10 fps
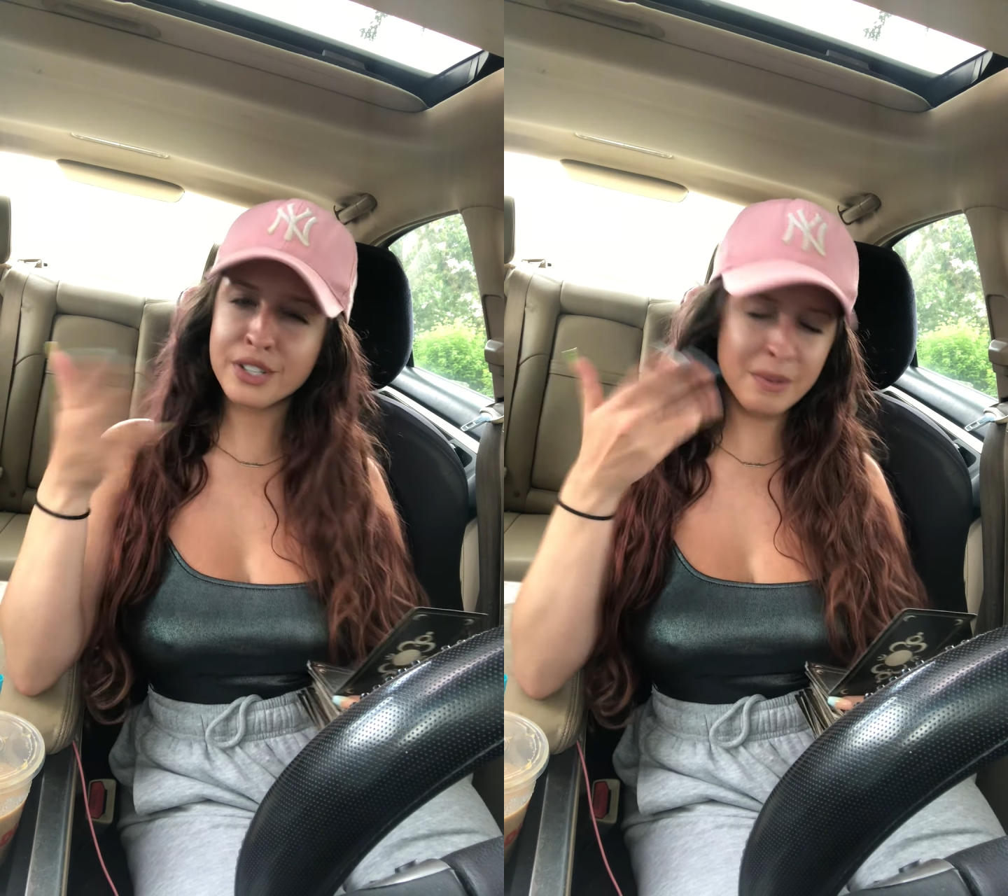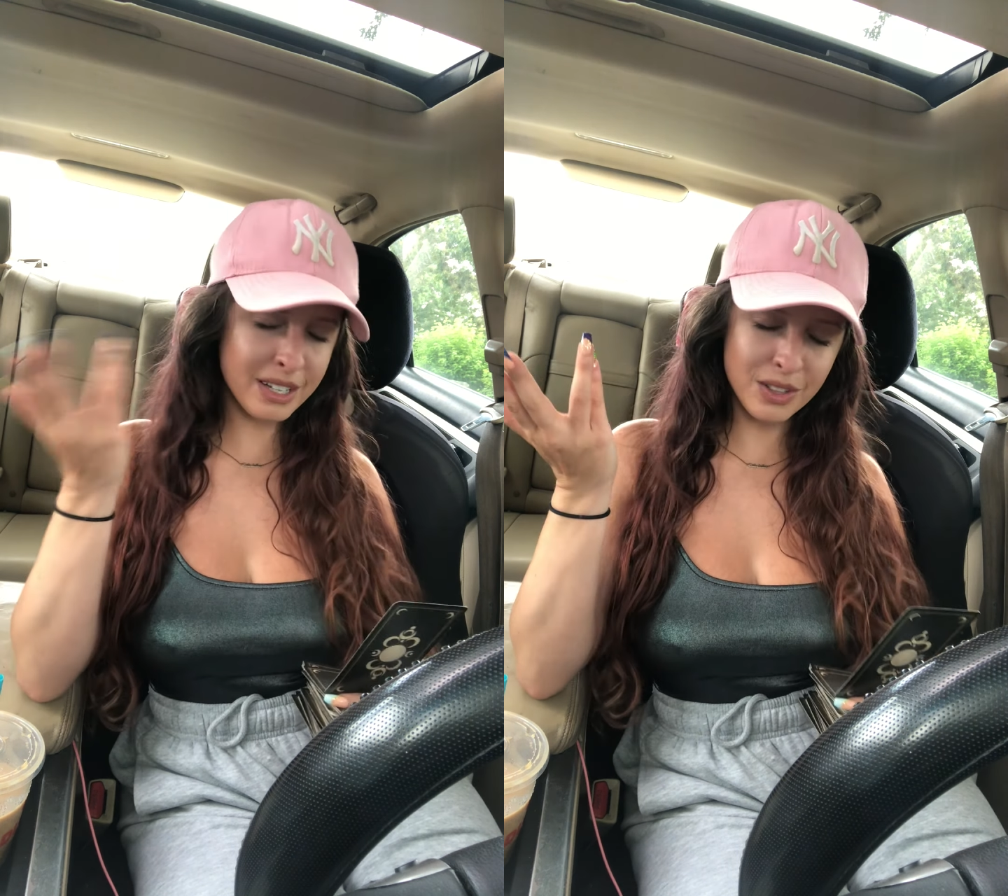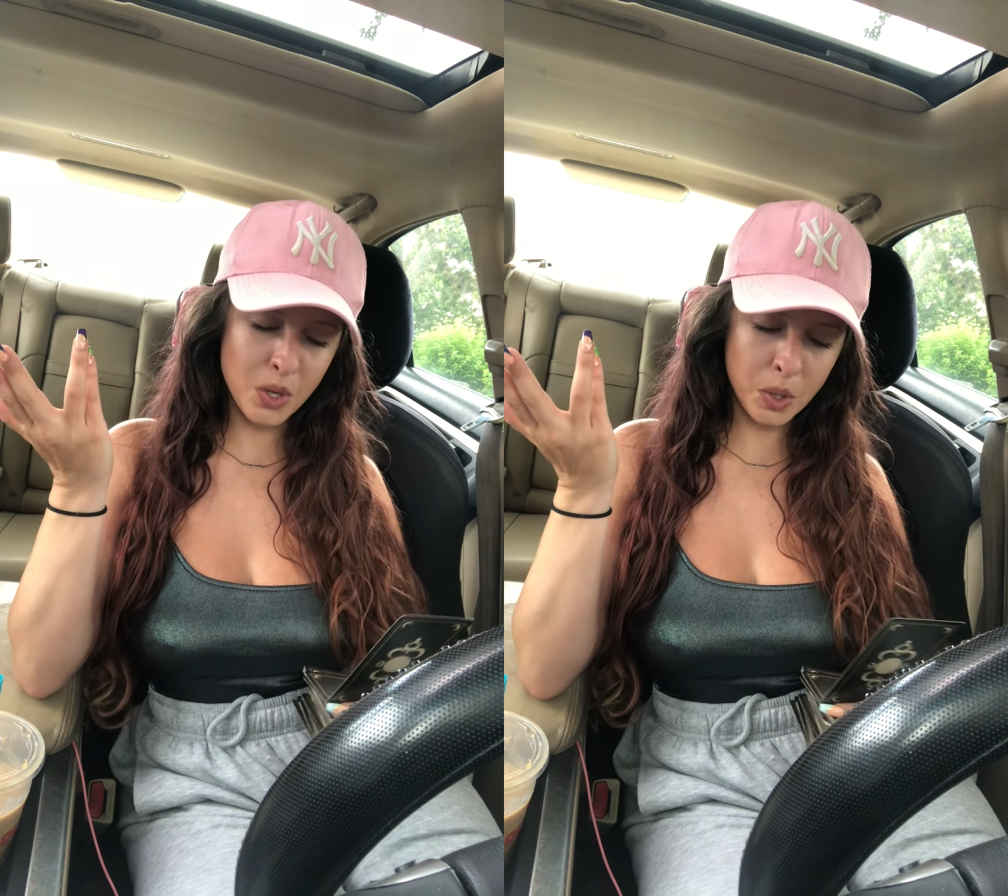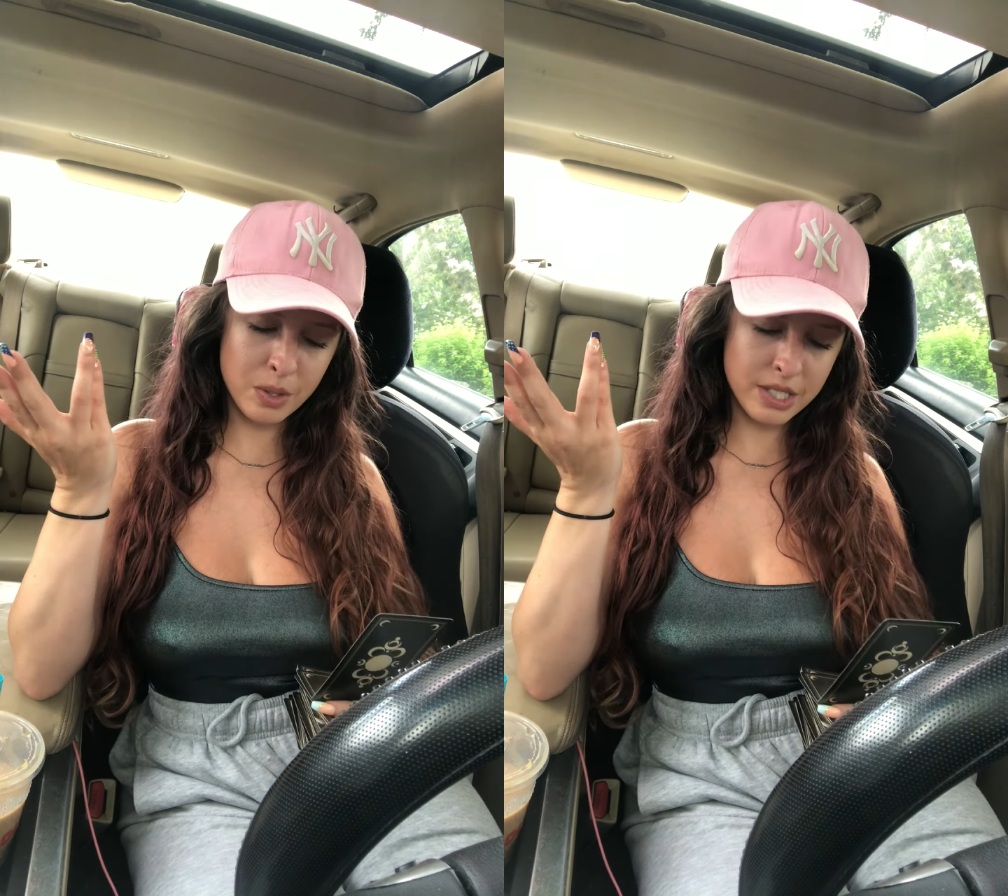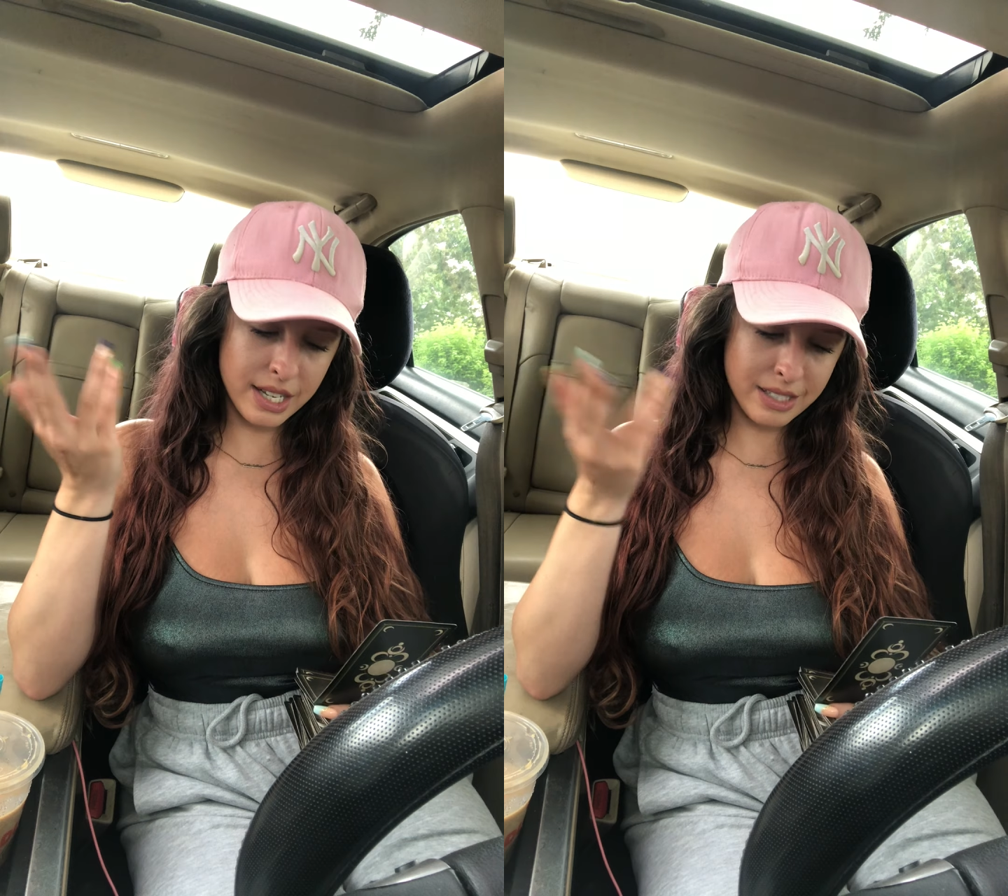something along
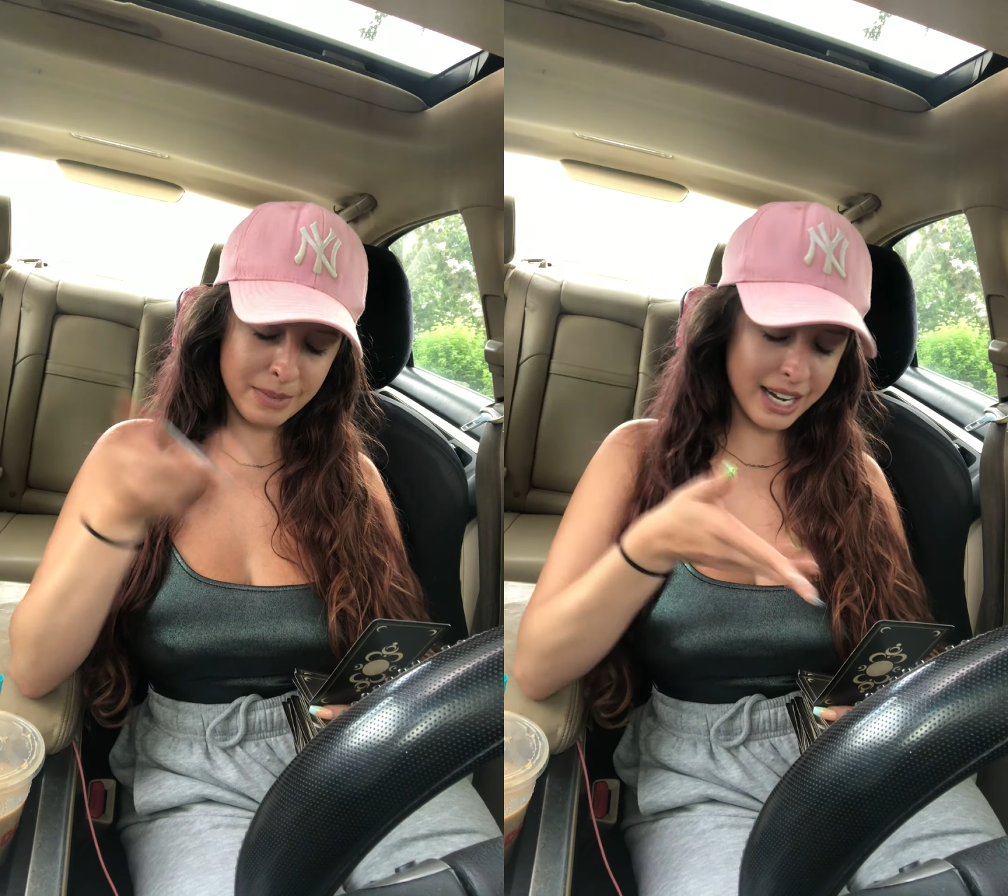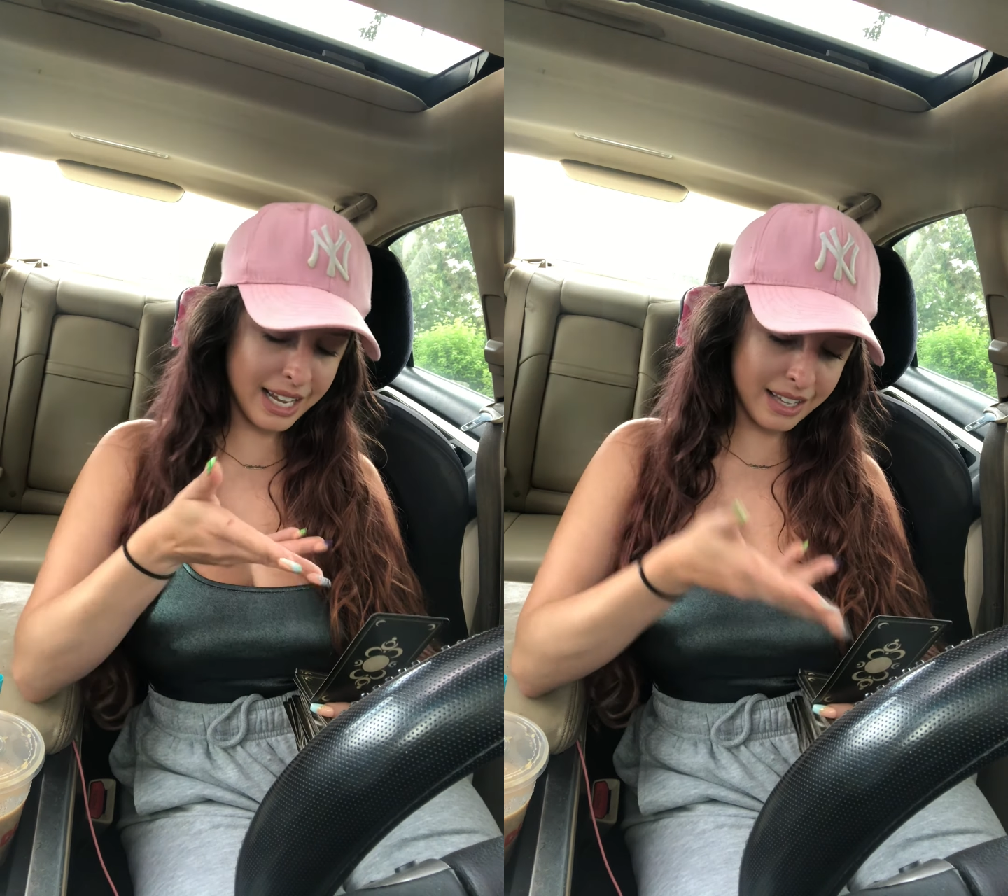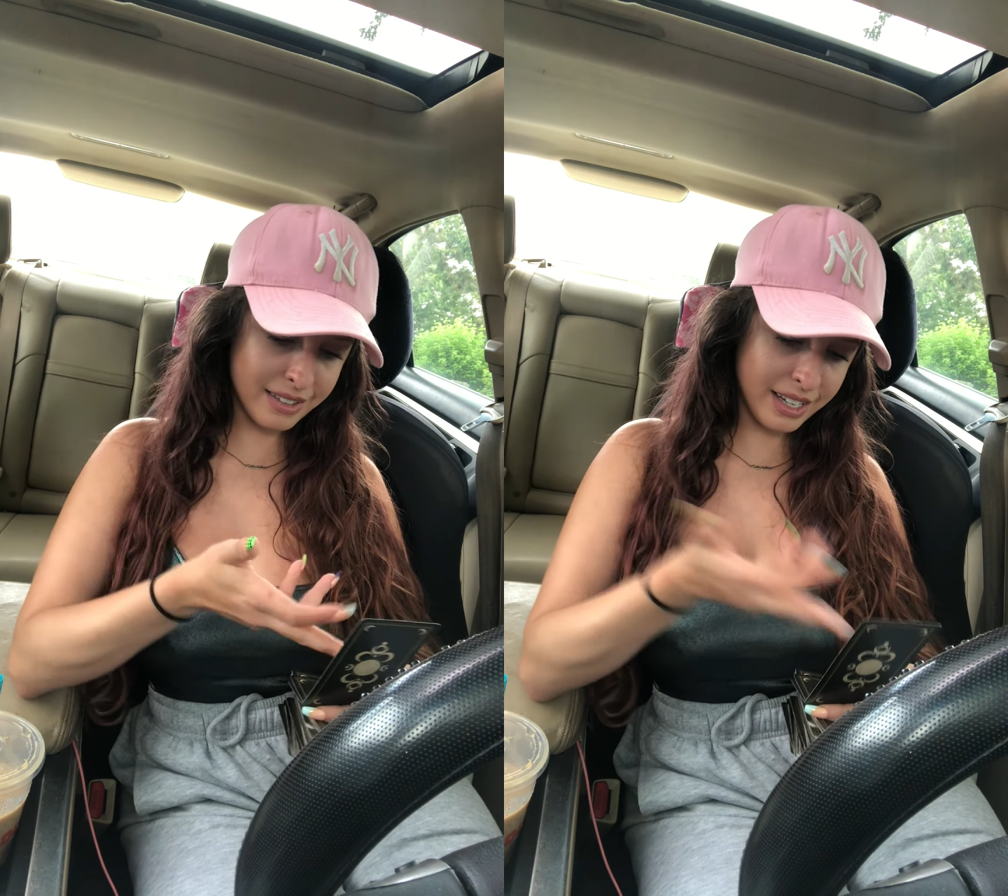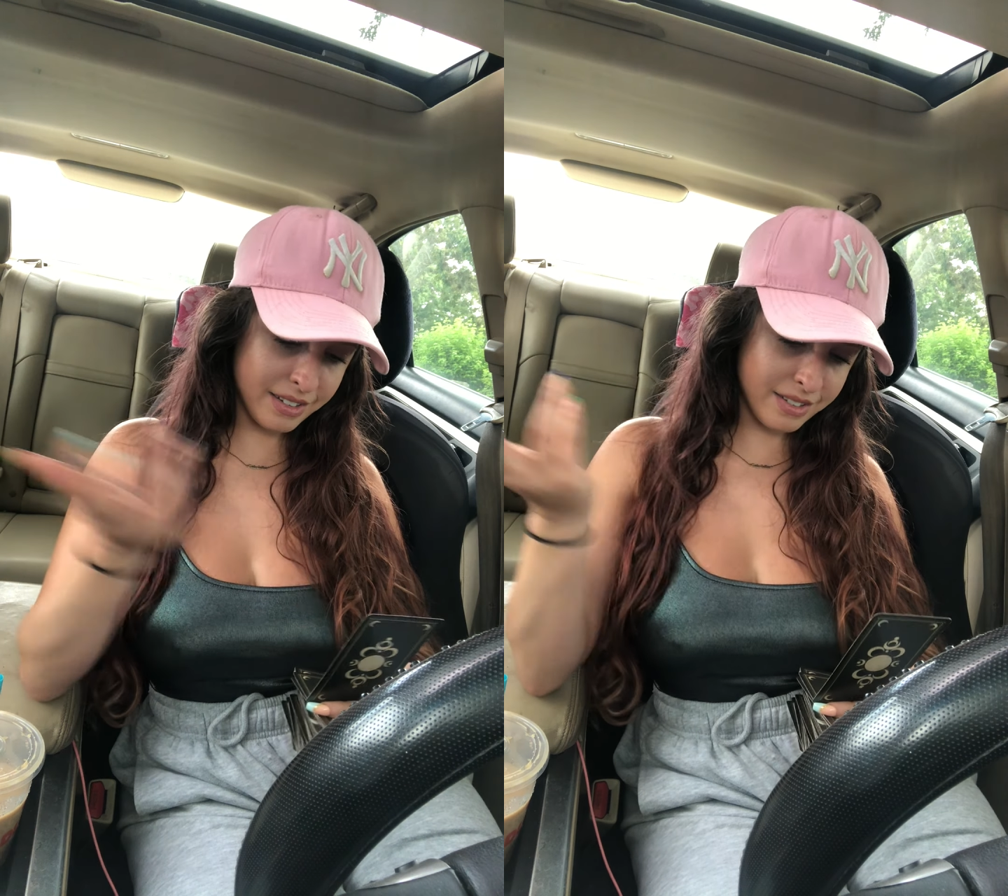those lines. I'm getting at. They're